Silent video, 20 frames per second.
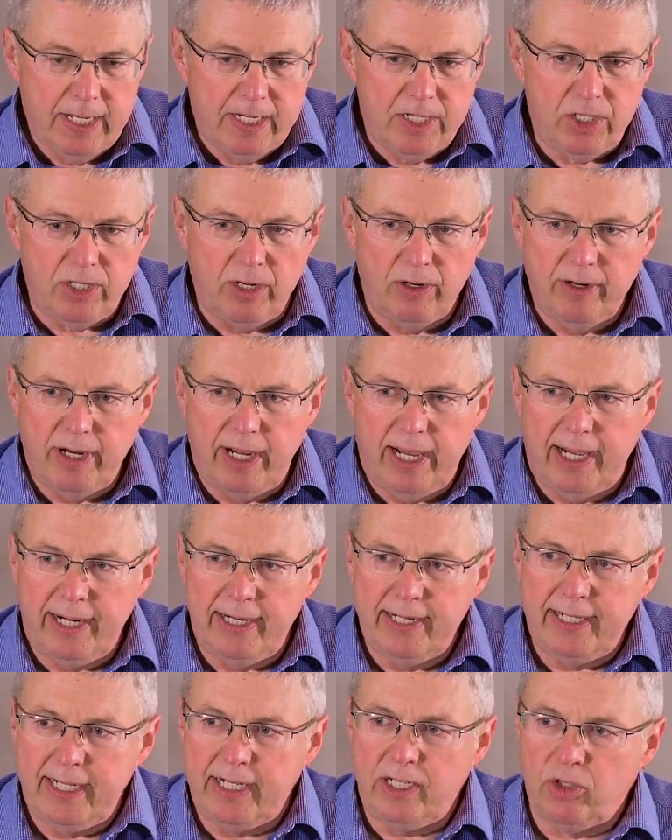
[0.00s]
So,
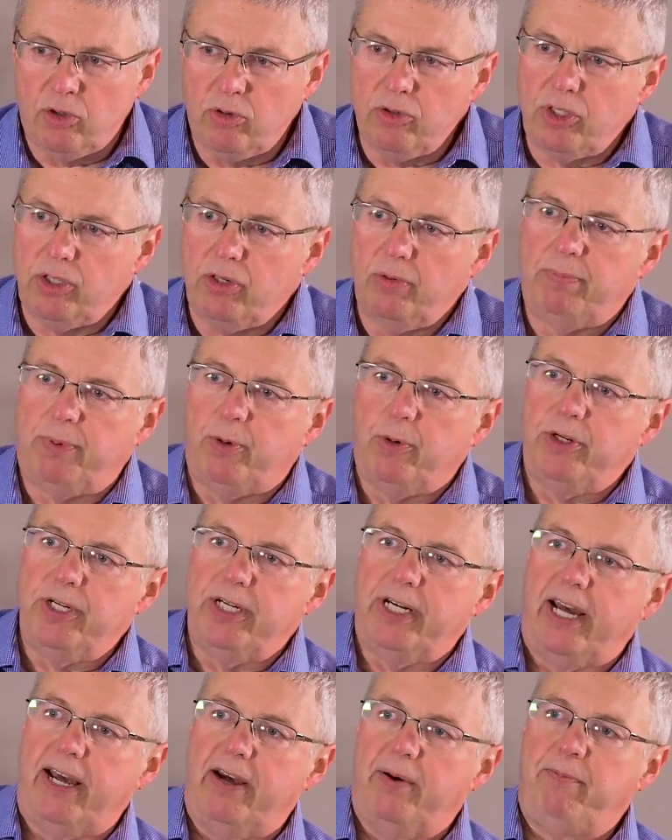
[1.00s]
and it's also
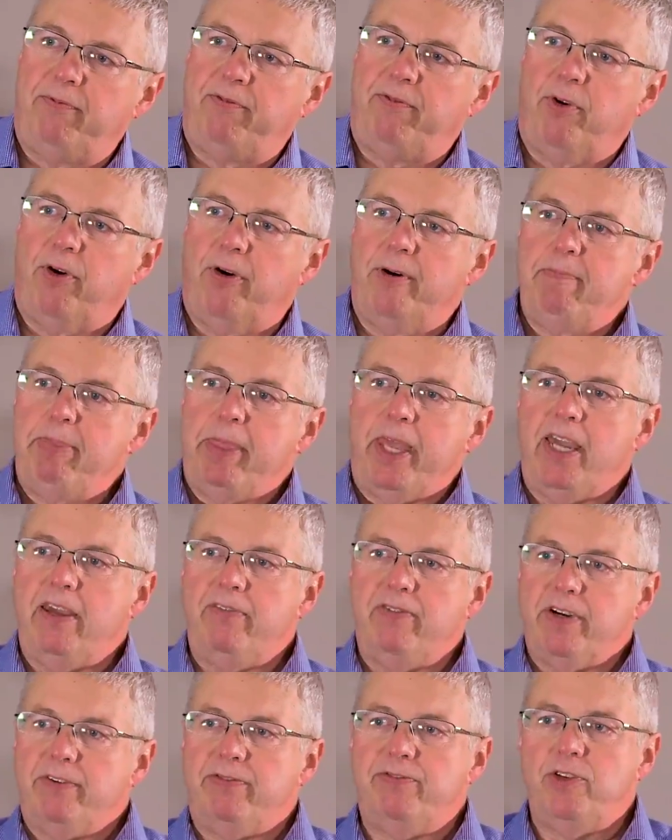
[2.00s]
important to have, for
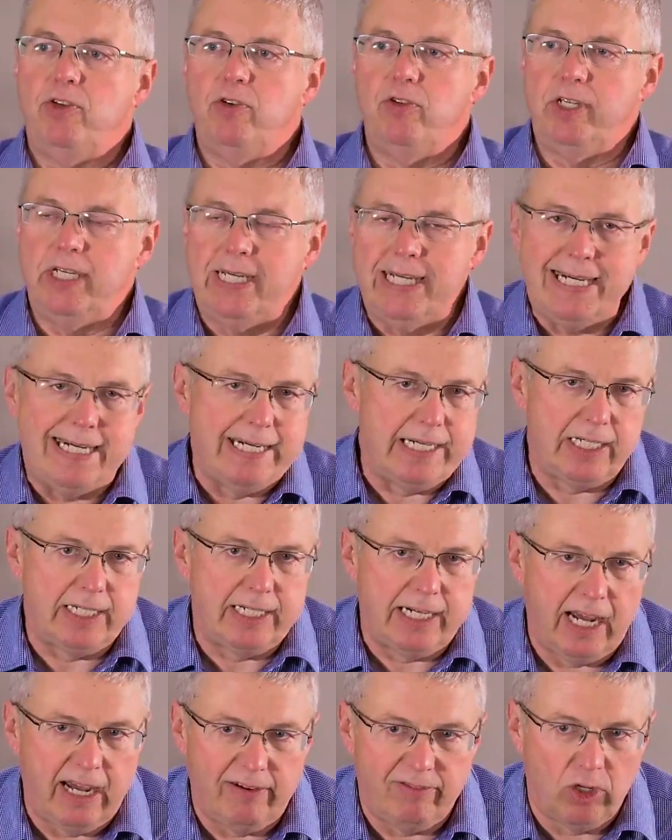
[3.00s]
even a few years,
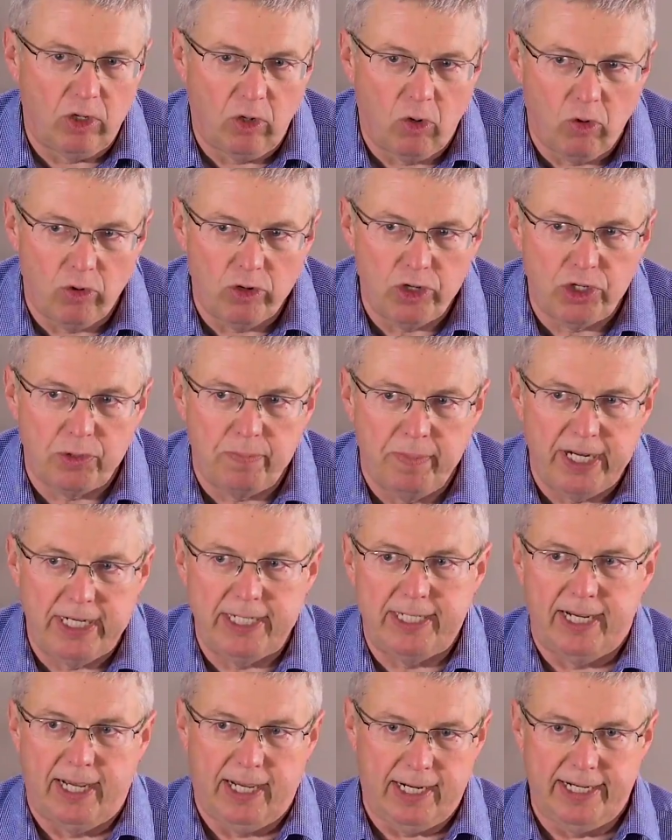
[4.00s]
to have a launch
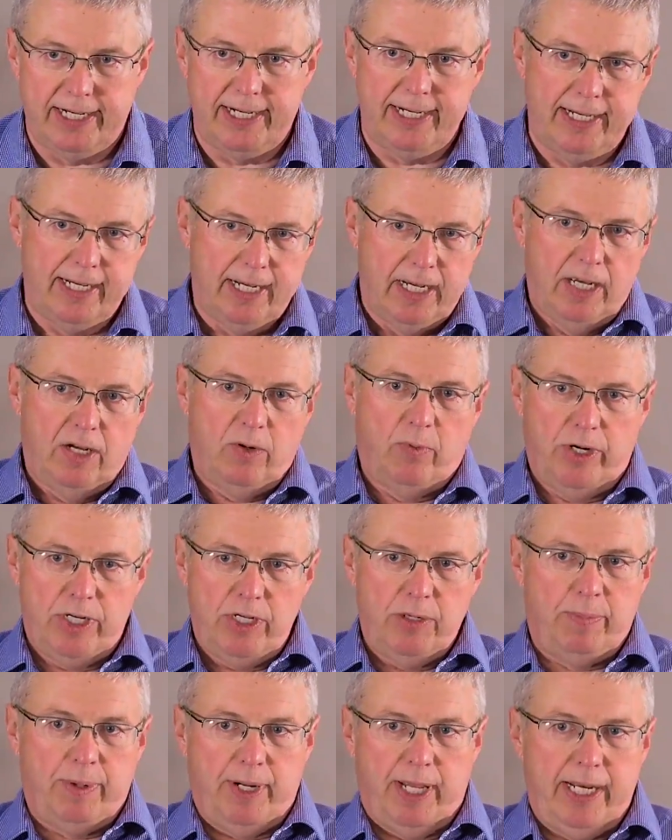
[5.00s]
mentality when
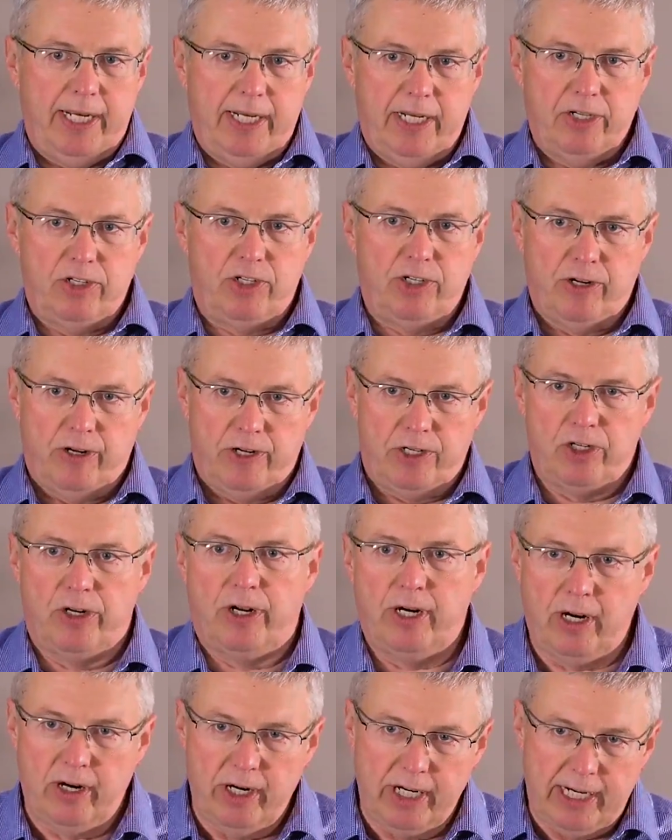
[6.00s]
you're planting a church.
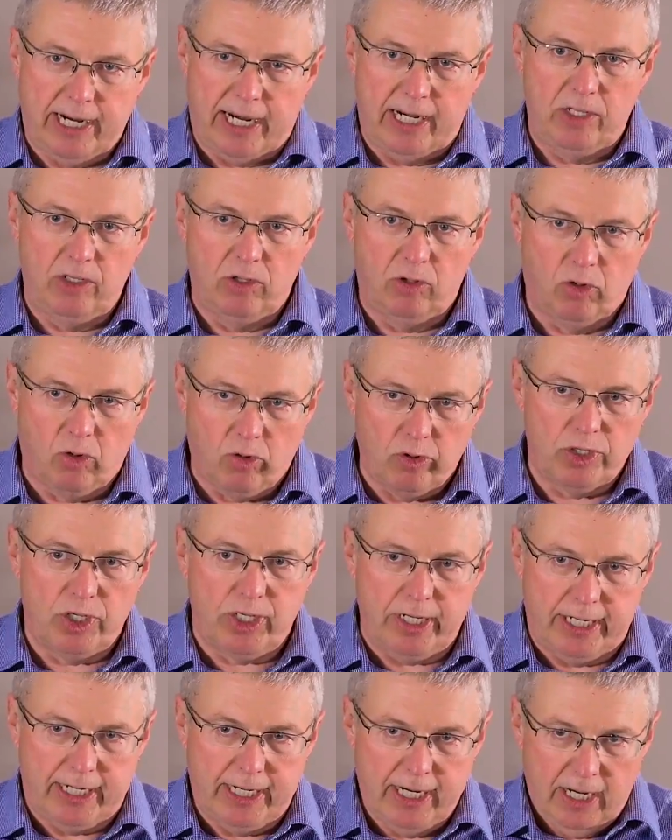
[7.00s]
Not only are you
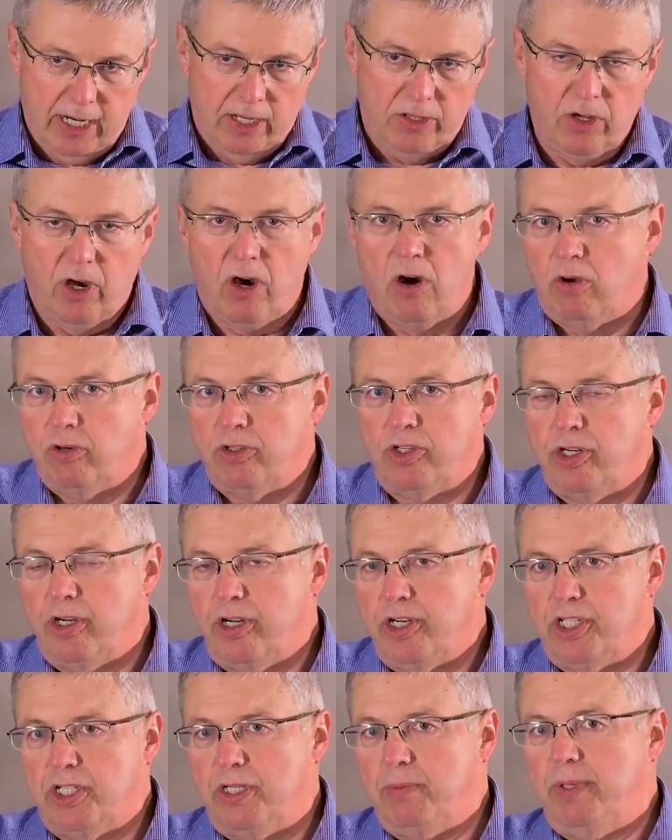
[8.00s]
launching the whole
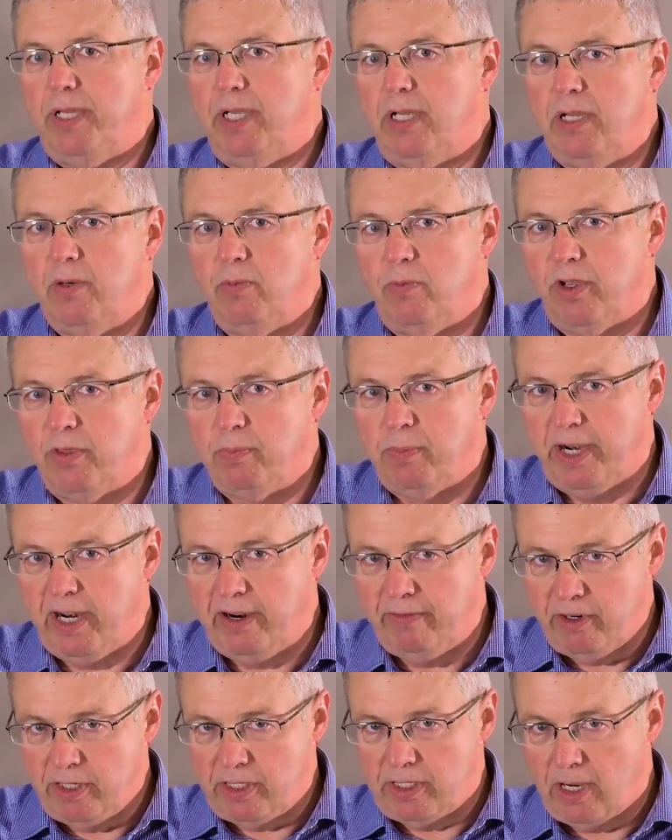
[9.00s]
church to begin with, but
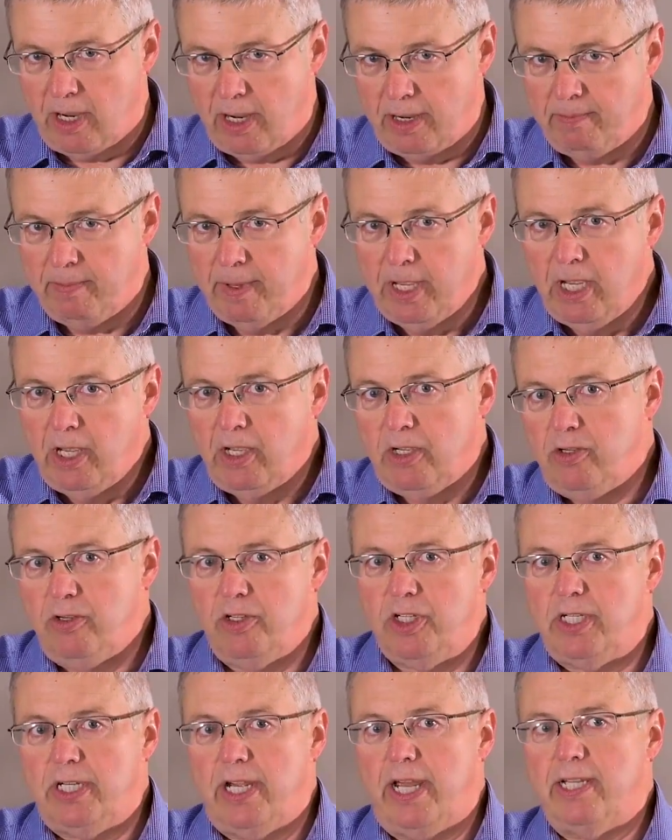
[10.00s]
every time you
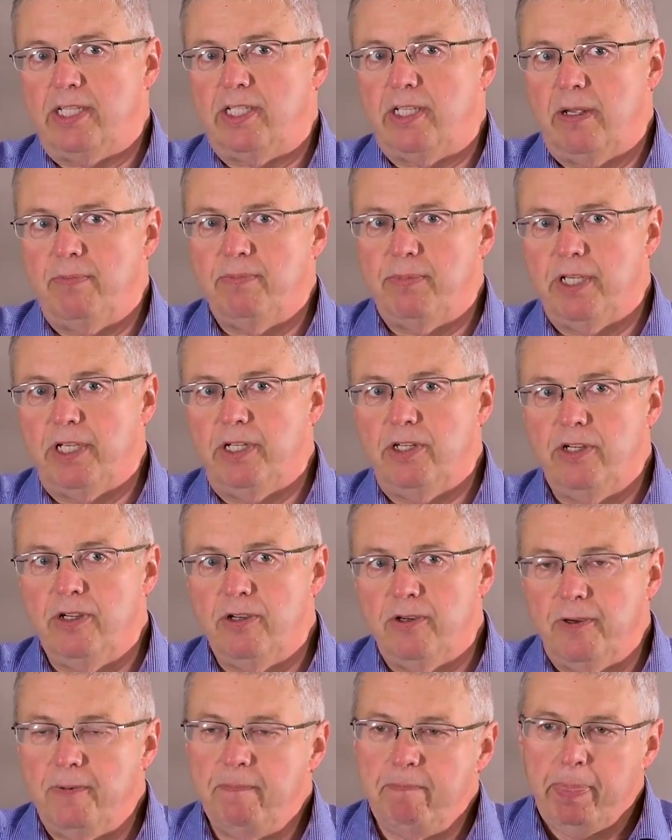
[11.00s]
start something
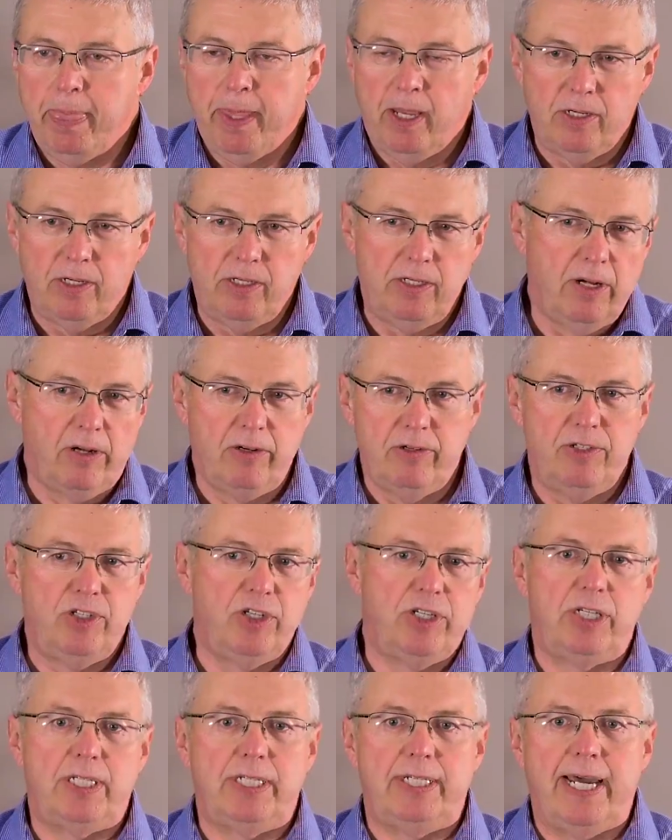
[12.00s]
new, don't
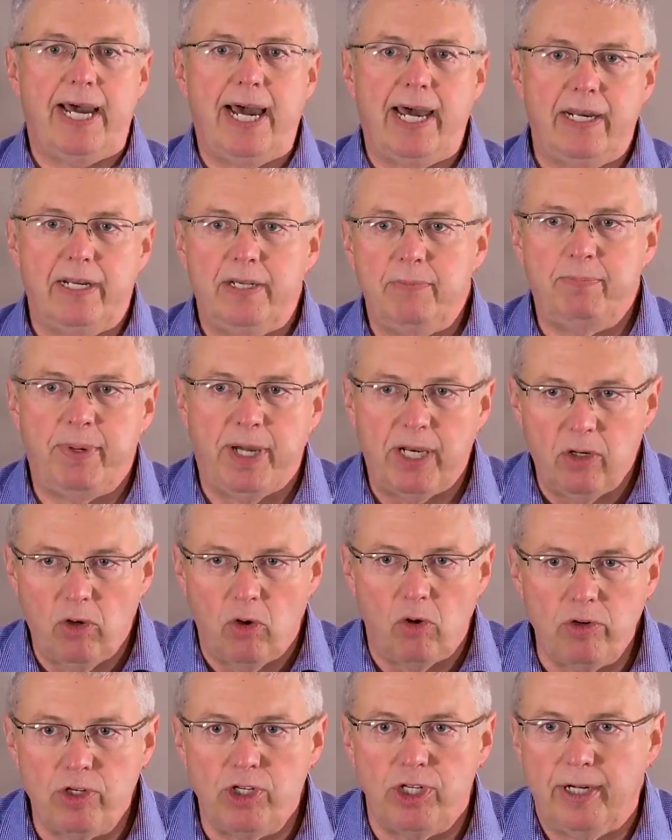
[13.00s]
just start it, but
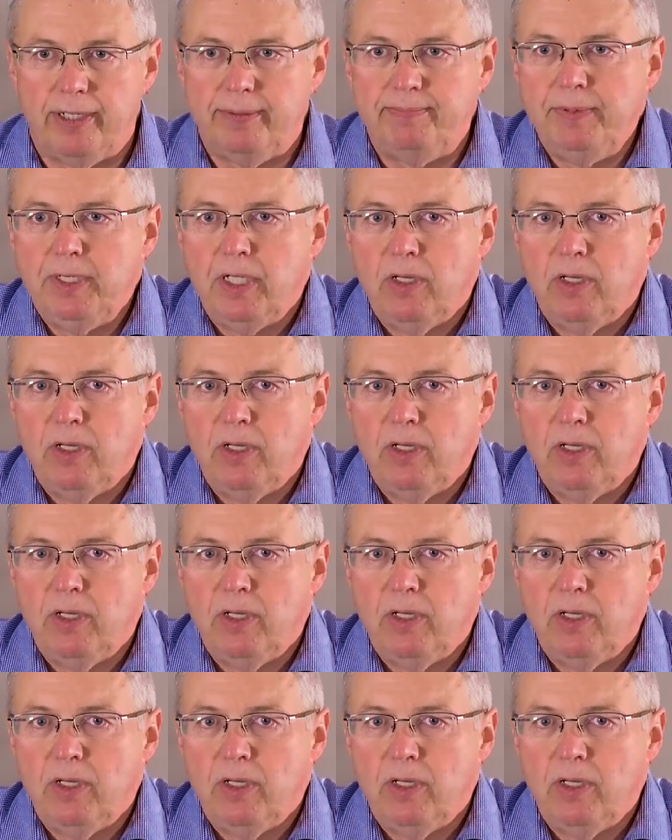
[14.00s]
launch it.